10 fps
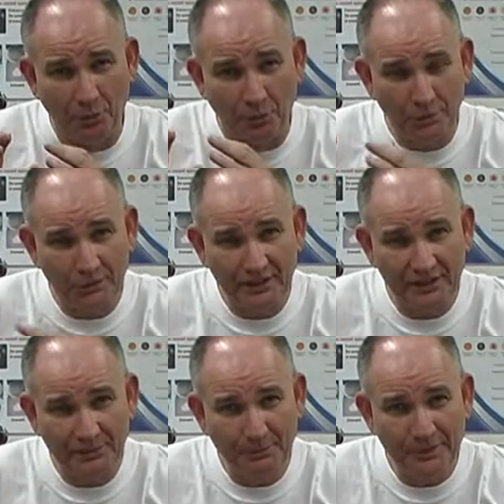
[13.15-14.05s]
we're
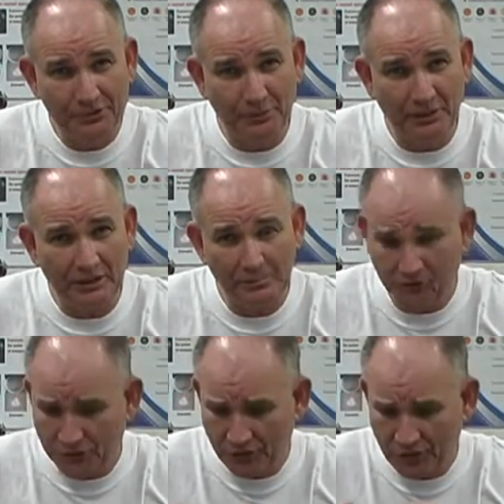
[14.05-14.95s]
drinking the best water,
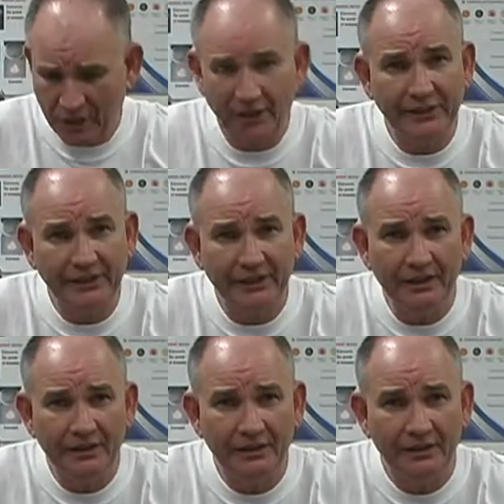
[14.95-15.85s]
but showering
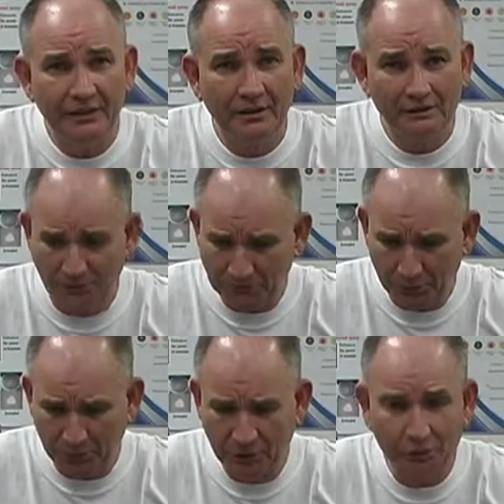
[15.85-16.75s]
in some of
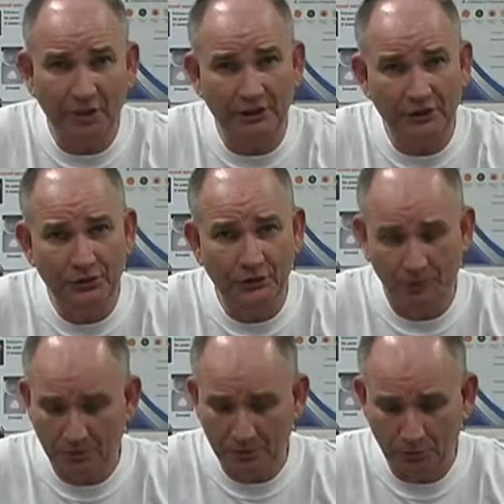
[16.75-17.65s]
the worst water. You know,
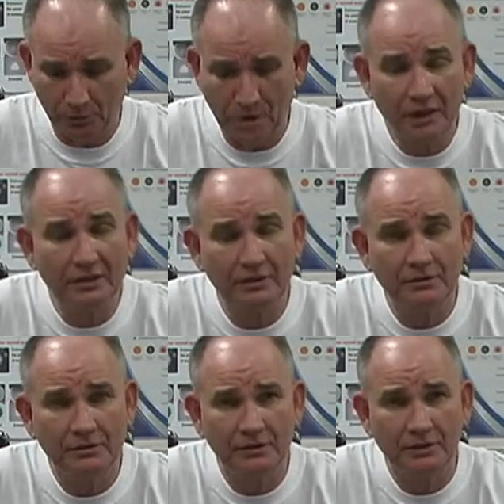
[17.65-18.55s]
water
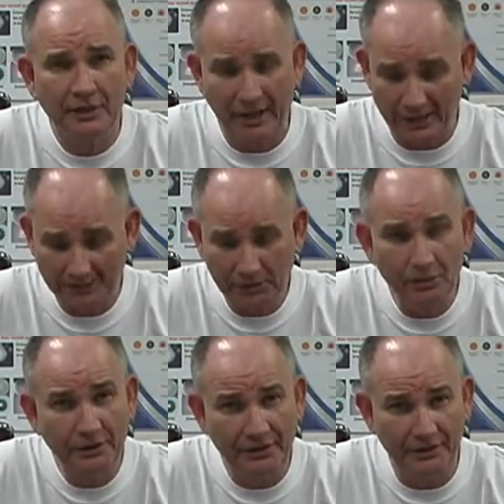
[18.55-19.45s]
has
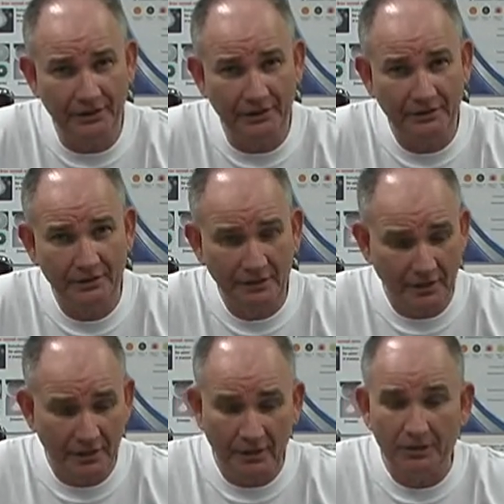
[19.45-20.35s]
chlorine in it.
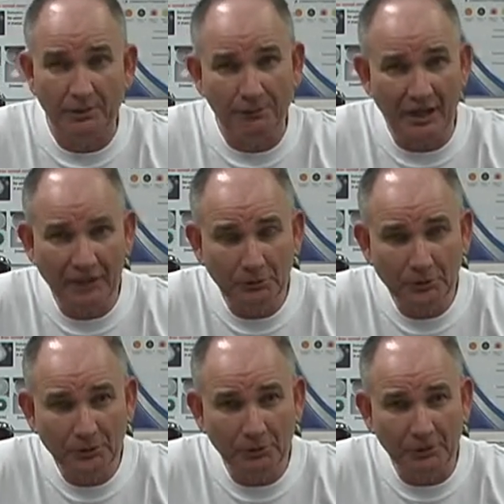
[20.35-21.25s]
The problem
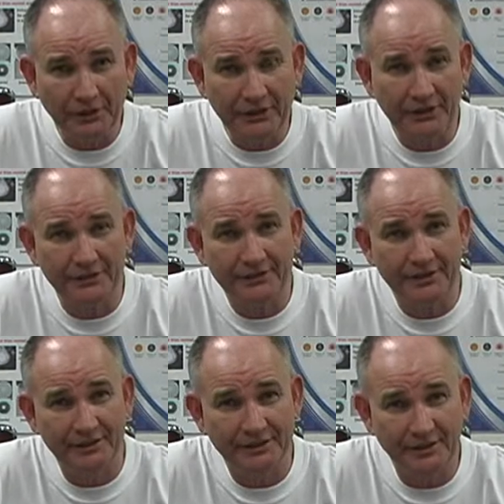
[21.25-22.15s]
with chlorine is
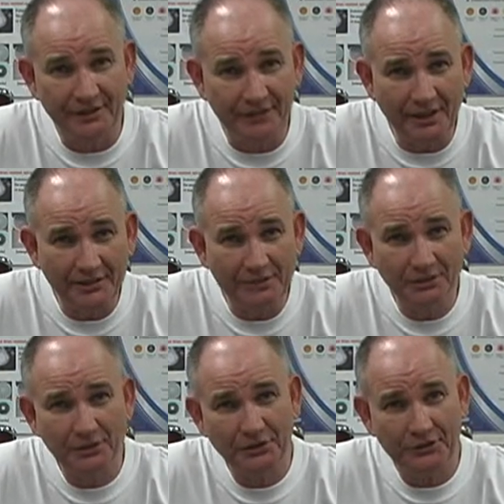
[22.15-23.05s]
that it doesn't
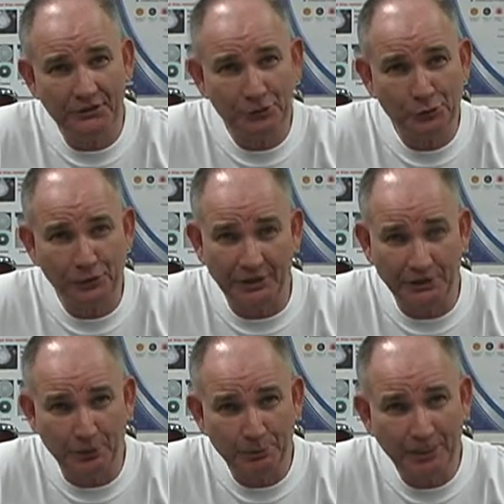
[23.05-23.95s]
know the difference between
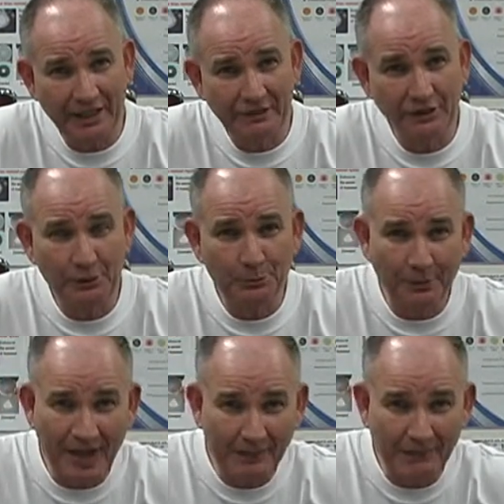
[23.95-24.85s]
good bacteria and
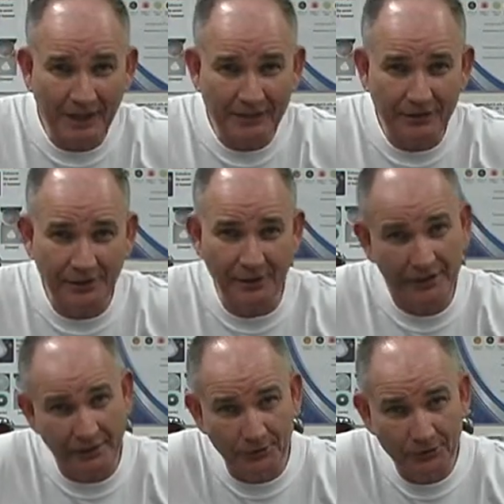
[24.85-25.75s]
bad bacteria. It
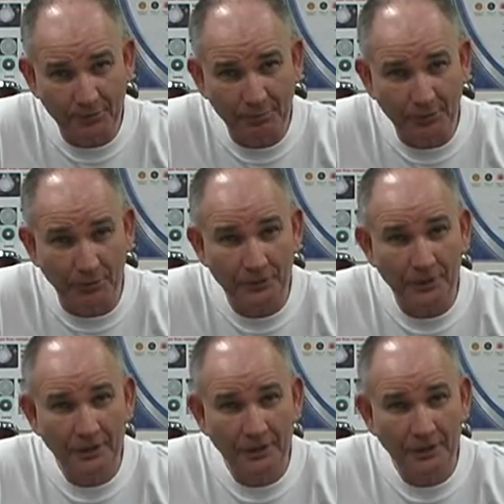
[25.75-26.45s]
kills them both.